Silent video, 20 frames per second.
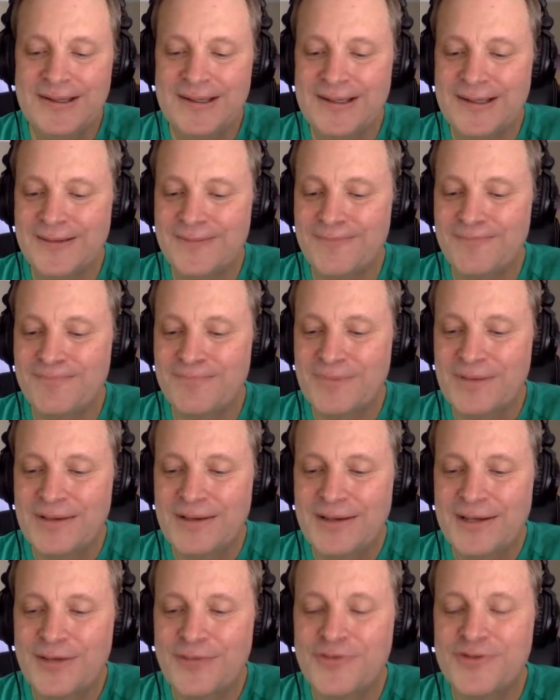You
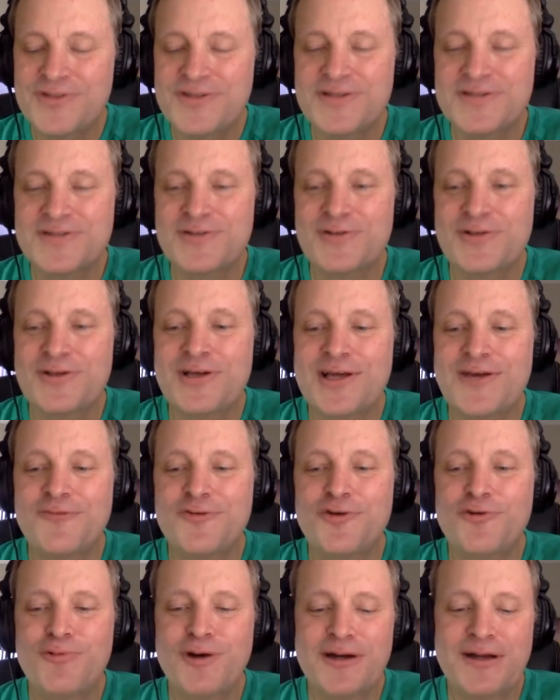know, this is, if
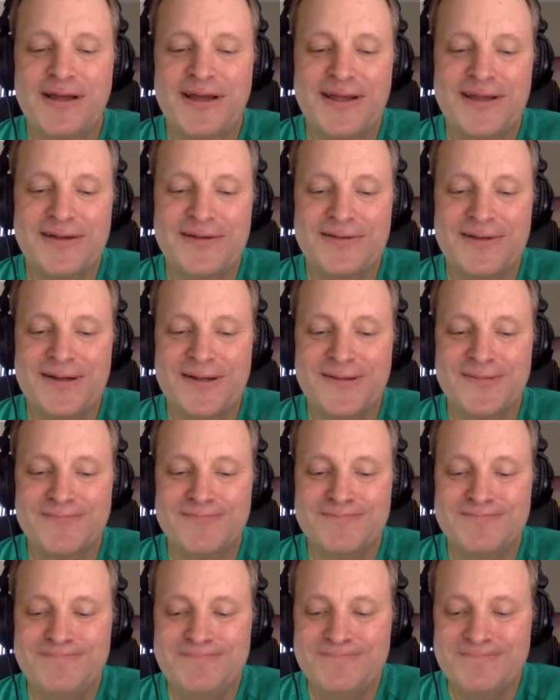you want to get
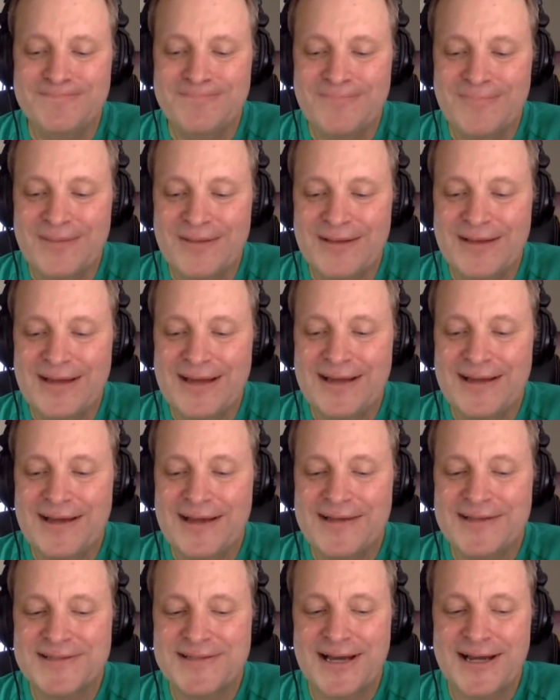
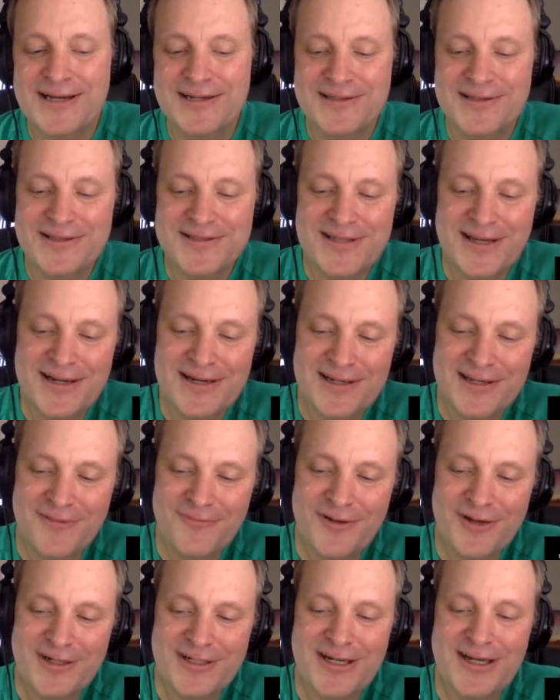the
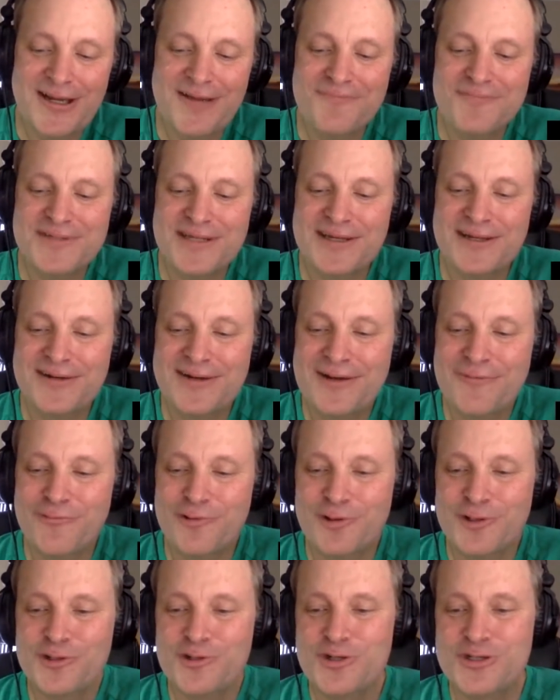scientific types and
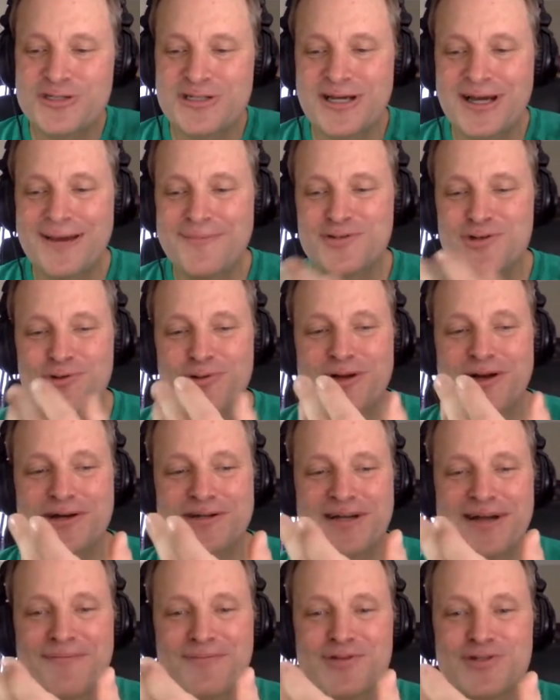religious types, who a lot of
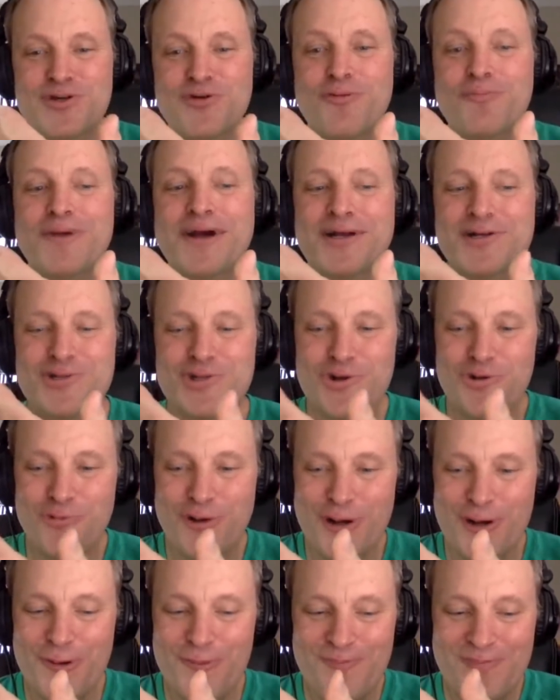times don't mix too
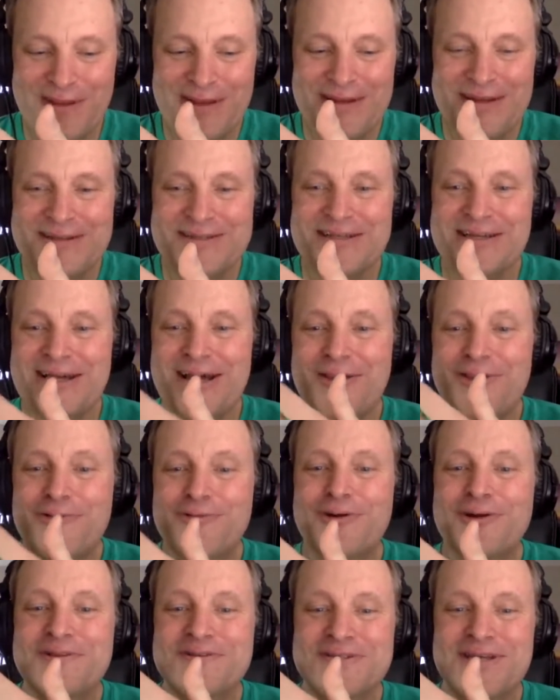well, together
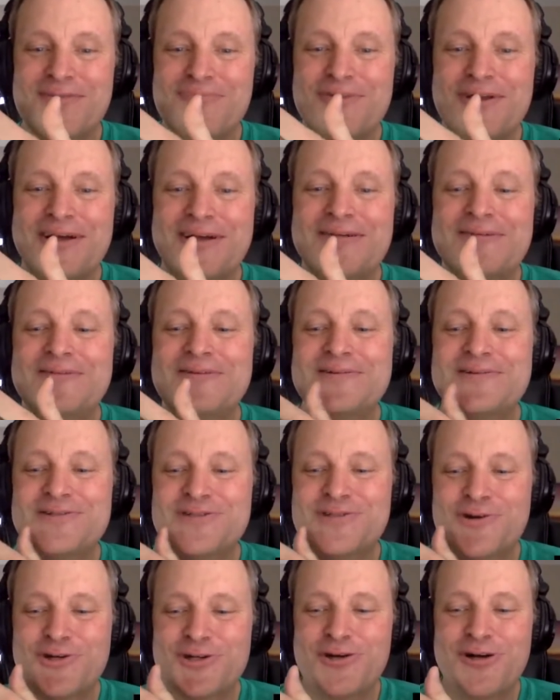on something,
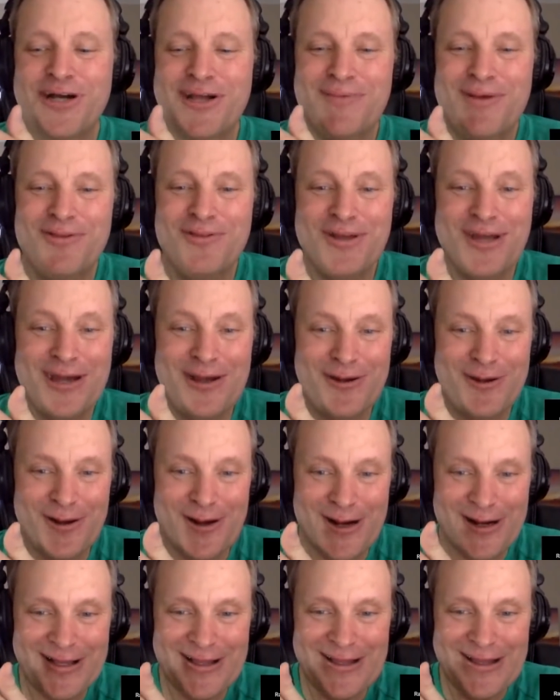start talking about the
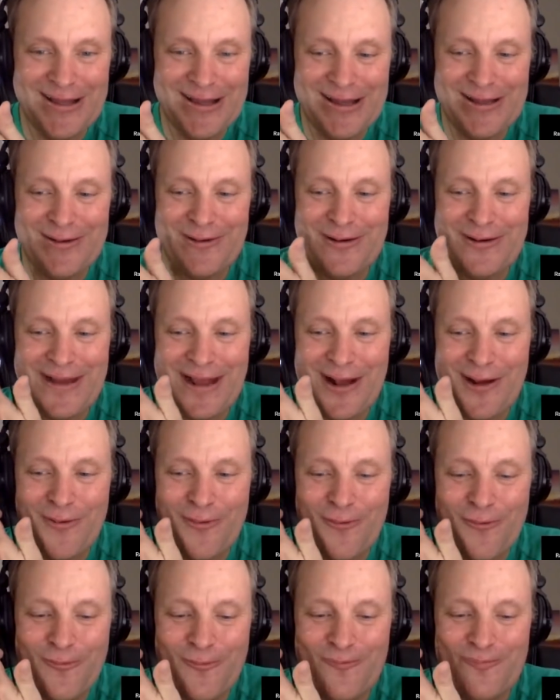Anunnaki and
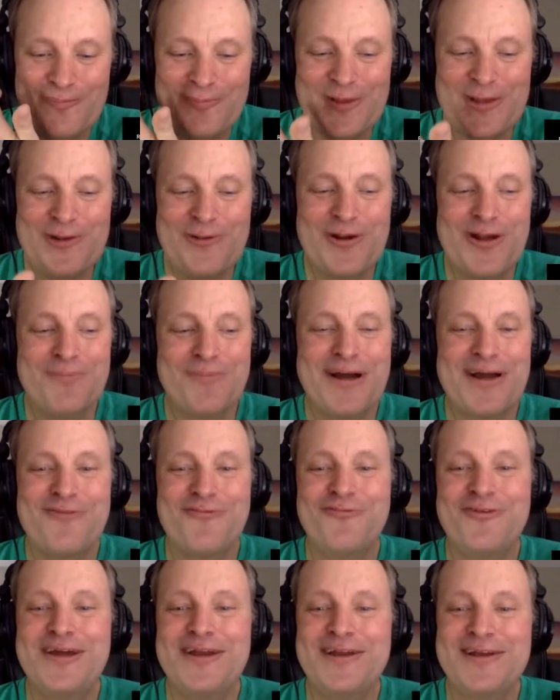how, you know, it might
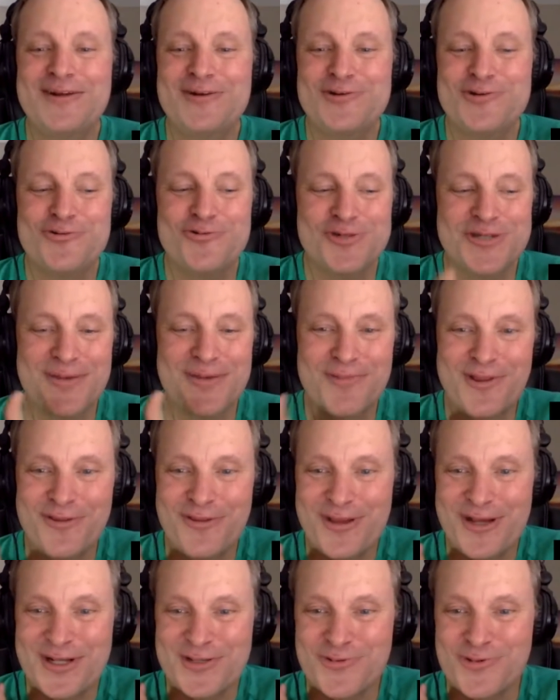feed into some of the
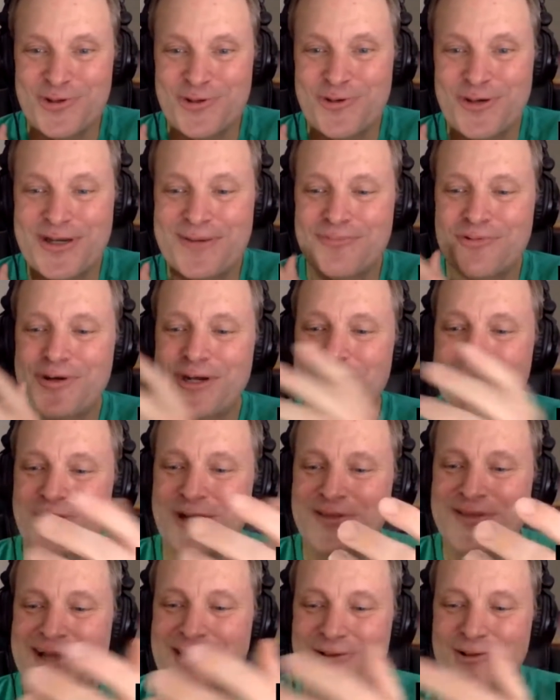things we're doing. And pretty
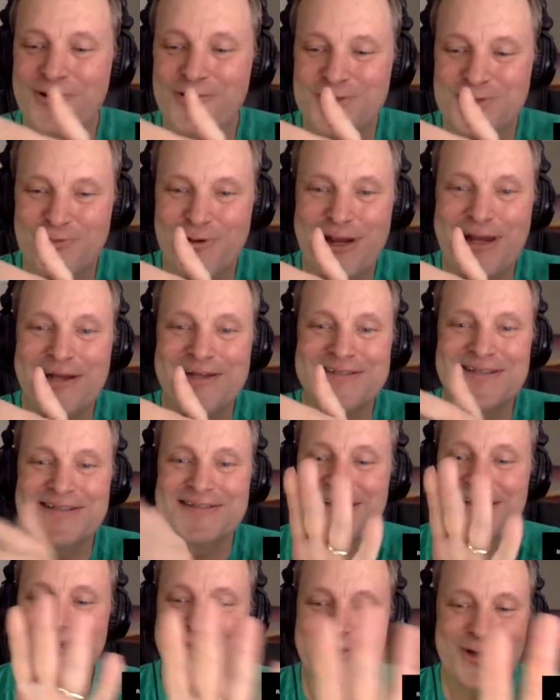quick, they close ranks and
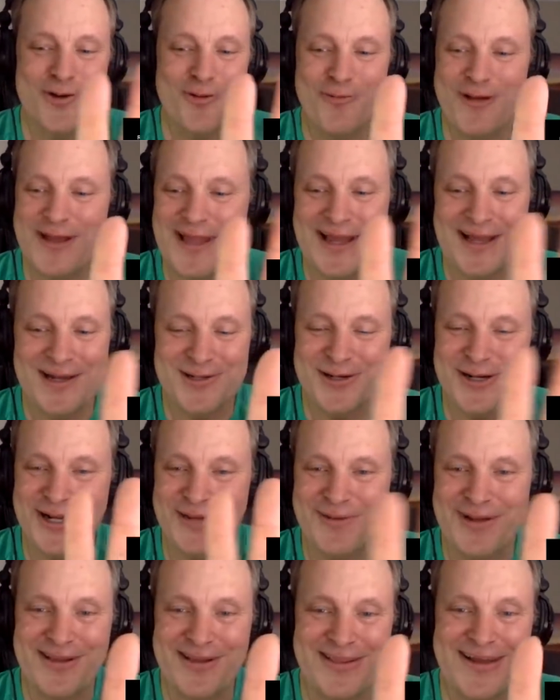say, no, we can't talk
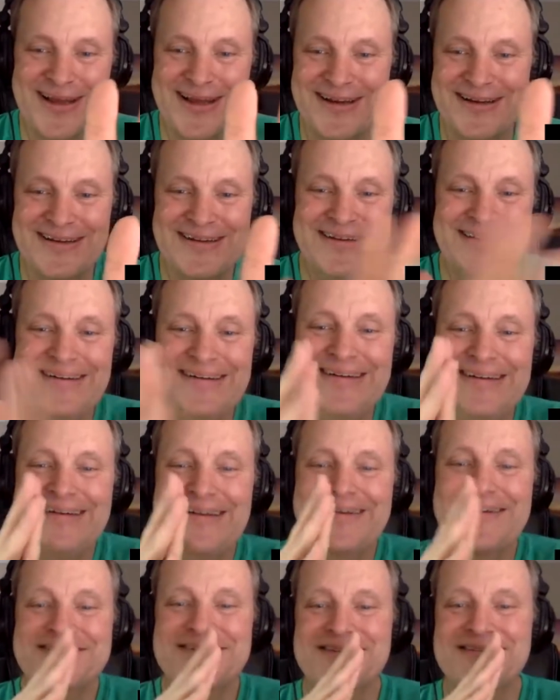about that,
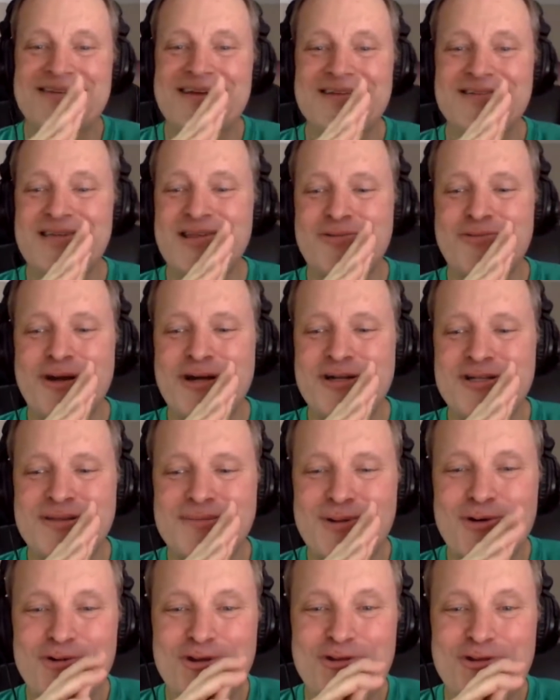because it's a threat to
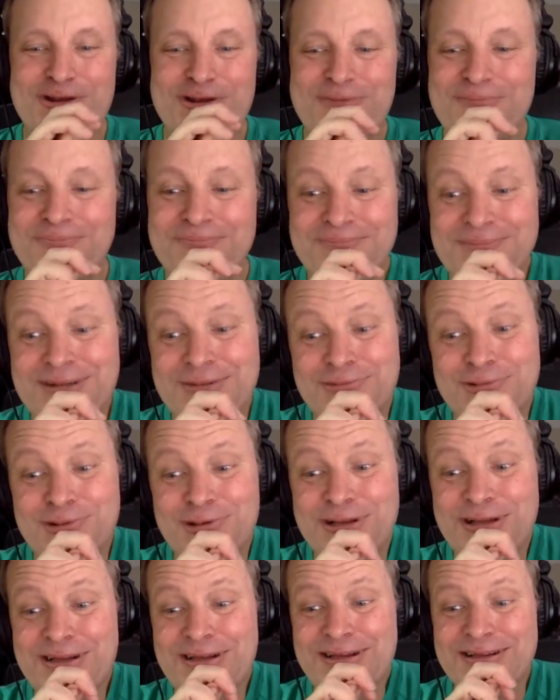both of them. It
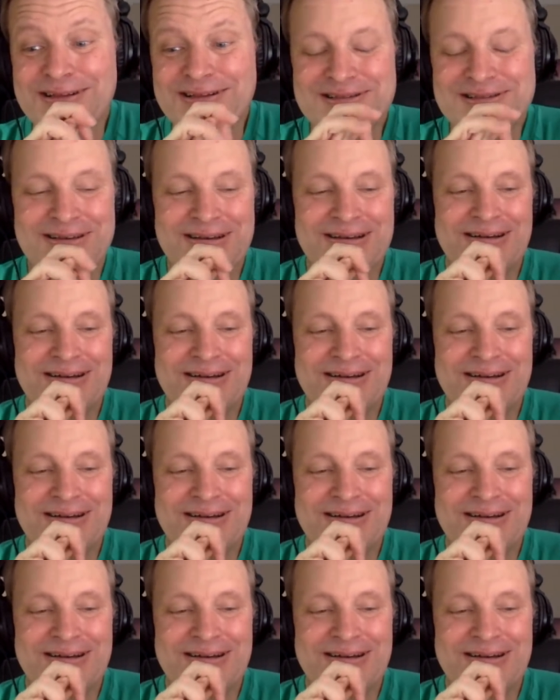really is.